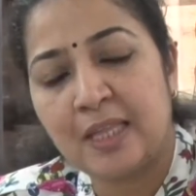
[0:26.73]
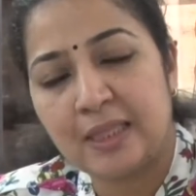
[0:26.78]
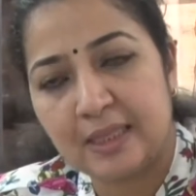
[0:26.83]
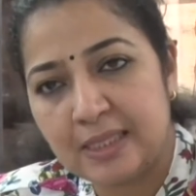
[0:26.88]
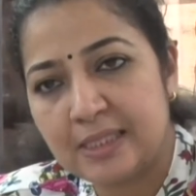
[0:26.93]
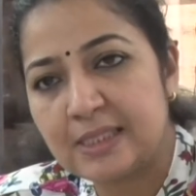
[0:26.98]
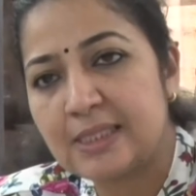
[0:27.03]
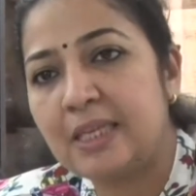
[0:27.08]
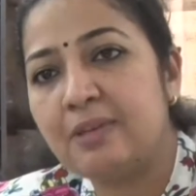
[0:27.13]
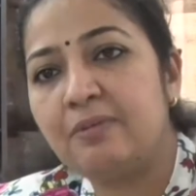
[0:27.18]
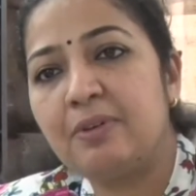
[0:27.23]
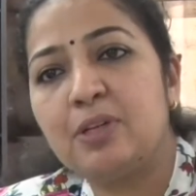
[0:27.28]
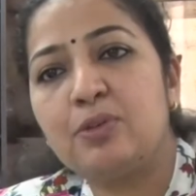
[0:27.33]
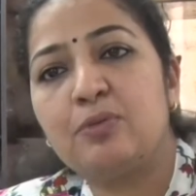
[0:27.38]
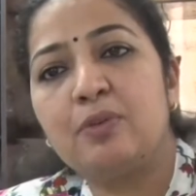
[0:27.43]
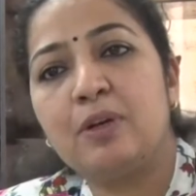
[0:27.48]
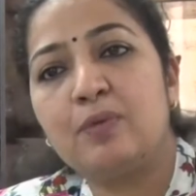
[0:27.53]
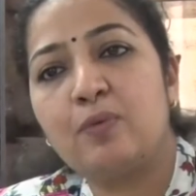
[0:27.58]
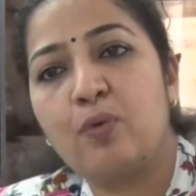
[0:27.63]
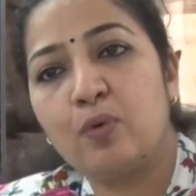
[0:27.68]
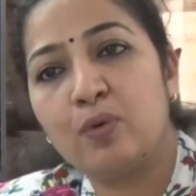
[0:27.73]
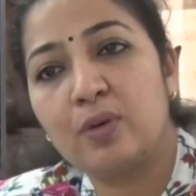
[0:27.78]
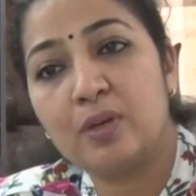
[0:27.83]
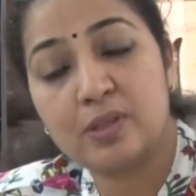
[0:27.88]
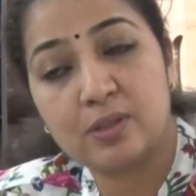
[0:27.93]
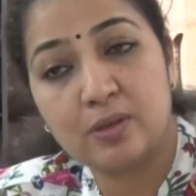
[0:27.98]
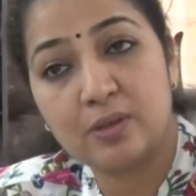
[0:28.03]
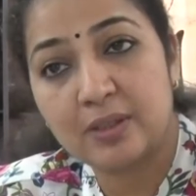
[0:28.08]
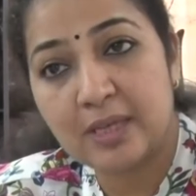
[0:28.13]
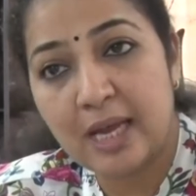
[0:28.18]
This event will
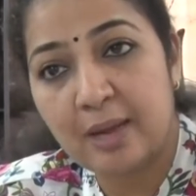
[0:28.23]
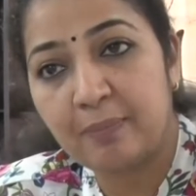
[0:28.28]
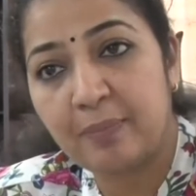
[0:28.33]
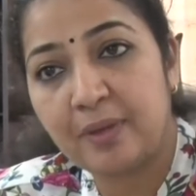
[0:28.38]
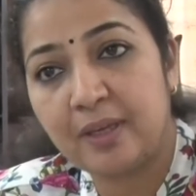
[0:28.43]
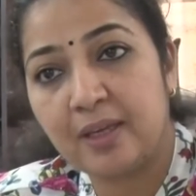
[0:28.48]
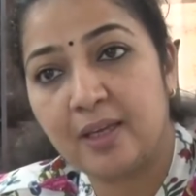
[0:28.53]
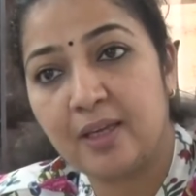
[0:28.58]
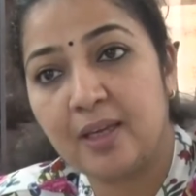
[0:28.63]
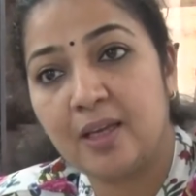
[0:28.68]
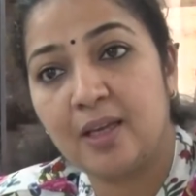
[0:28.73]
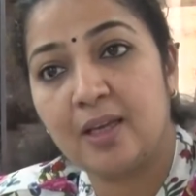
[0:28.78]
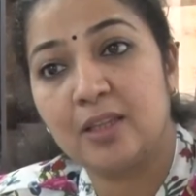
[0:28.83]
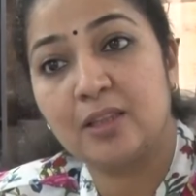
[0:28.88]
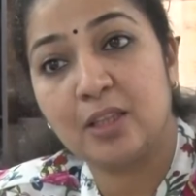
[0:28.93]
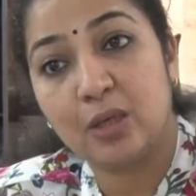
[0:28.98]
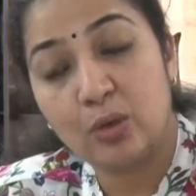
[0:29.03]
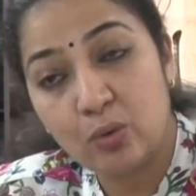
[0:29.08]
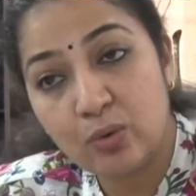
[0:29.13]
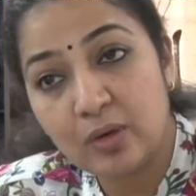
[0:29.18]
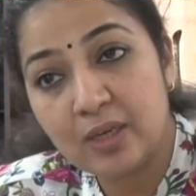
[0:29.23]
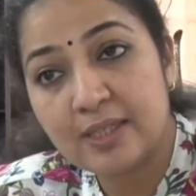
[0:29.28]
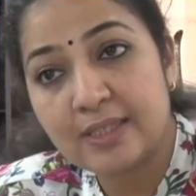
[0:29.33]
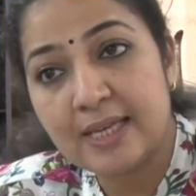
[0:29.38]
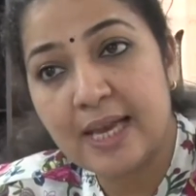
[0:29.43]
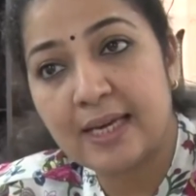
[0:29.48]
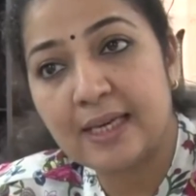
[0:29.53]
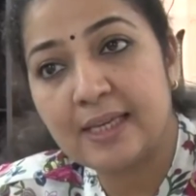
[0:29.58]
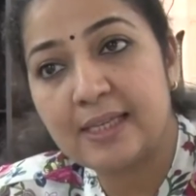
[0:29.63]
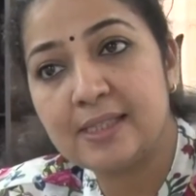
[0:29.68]
focus on tapping the local
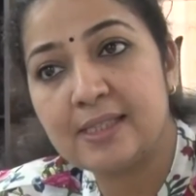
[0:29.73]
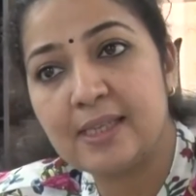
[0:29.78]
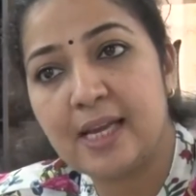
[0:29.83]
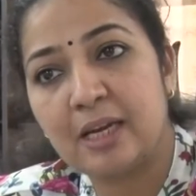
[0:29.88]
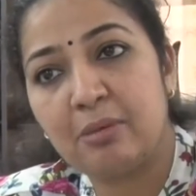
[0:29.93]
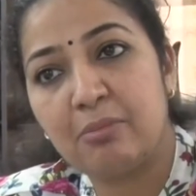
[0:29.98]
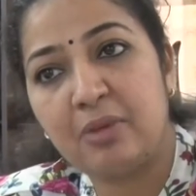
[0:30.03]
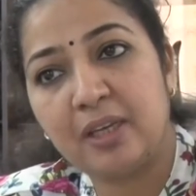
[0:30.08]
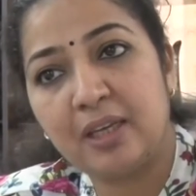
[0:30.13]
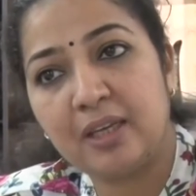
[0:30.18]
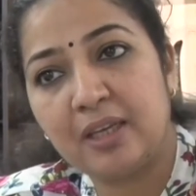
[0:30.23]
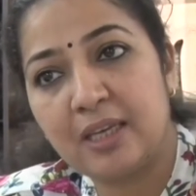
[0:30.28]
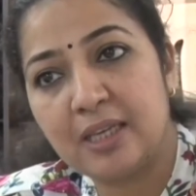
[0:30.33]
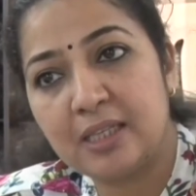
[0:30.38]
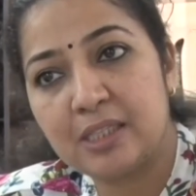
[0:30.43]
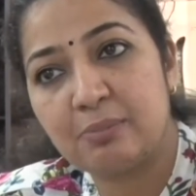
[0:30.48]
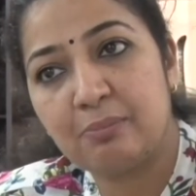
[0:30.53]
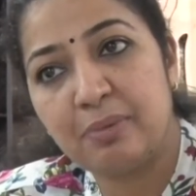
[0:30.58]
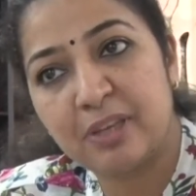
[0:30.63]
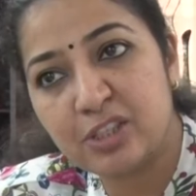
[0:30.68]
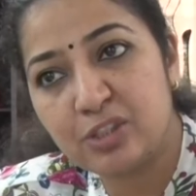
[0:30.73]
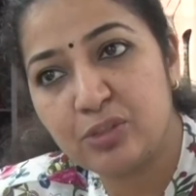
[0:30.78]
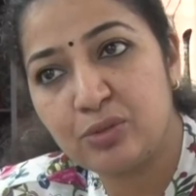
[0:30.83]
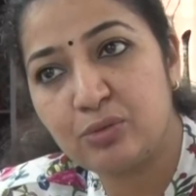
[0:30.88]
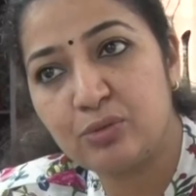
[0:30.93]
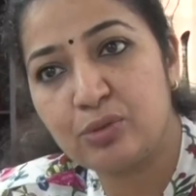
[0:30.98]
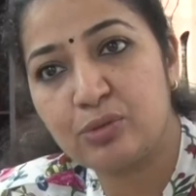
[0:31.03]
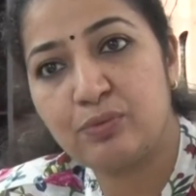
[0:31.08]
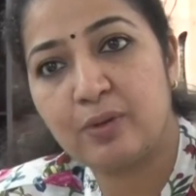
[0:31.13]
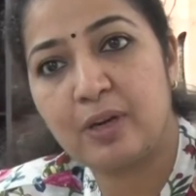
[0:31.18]
talent and making its best
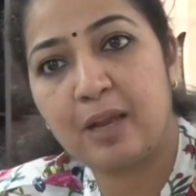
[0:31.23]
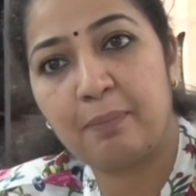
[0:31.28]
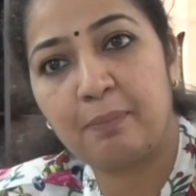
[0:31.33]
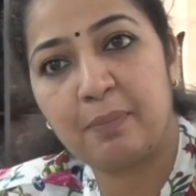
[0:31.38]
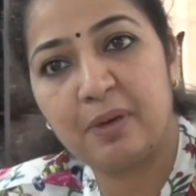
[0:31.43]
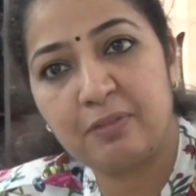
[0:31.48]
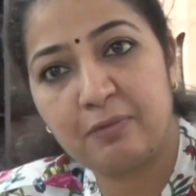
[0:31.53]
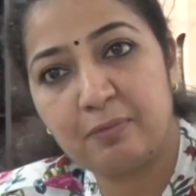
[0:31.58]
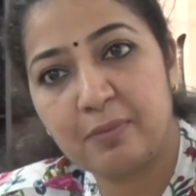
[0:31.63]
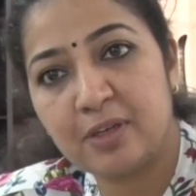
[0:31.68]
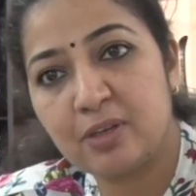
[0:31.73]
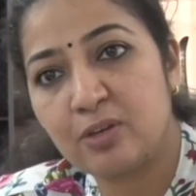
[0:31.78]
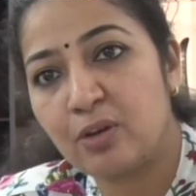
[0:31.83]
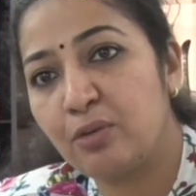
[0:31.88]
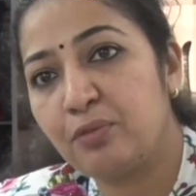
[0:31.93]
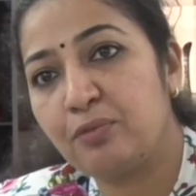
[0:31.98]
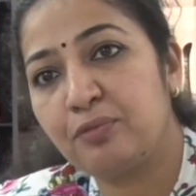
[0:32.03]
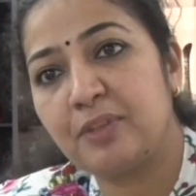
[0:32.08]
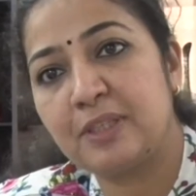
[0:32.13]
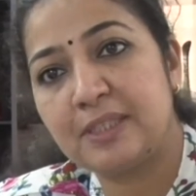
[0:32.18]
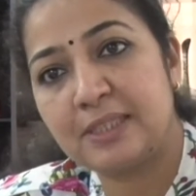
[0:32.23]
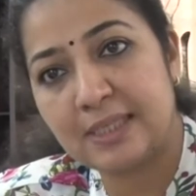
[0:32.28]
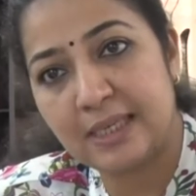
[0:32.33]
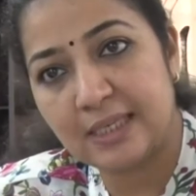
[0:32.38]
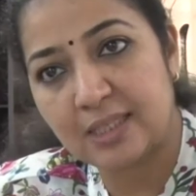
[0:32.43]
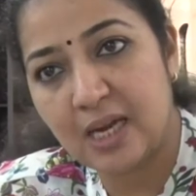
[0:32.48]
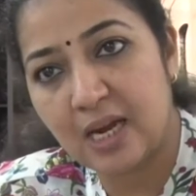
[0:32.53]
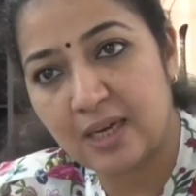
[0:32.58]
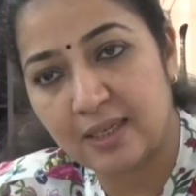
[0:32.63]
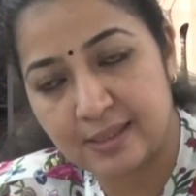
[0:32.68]
use for upliftment of the
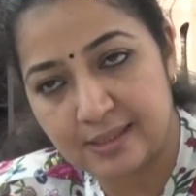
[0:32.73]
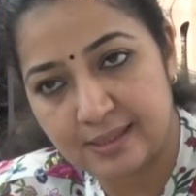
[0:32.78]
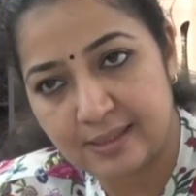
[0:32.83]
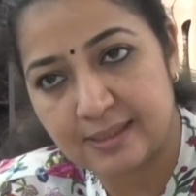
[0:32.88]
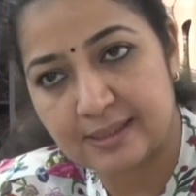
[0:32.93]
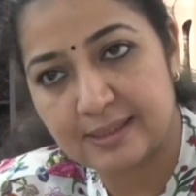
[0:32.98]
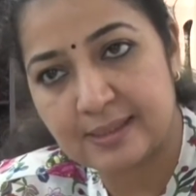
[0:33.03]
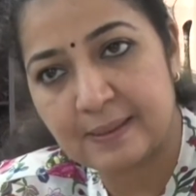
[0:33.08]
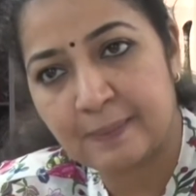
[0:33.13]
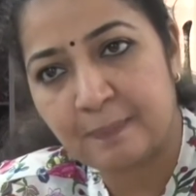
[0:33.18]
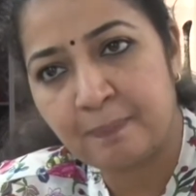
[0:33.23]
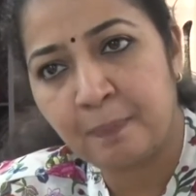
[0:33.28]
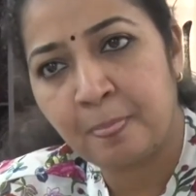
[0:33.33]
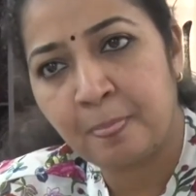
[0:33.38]
state artisans.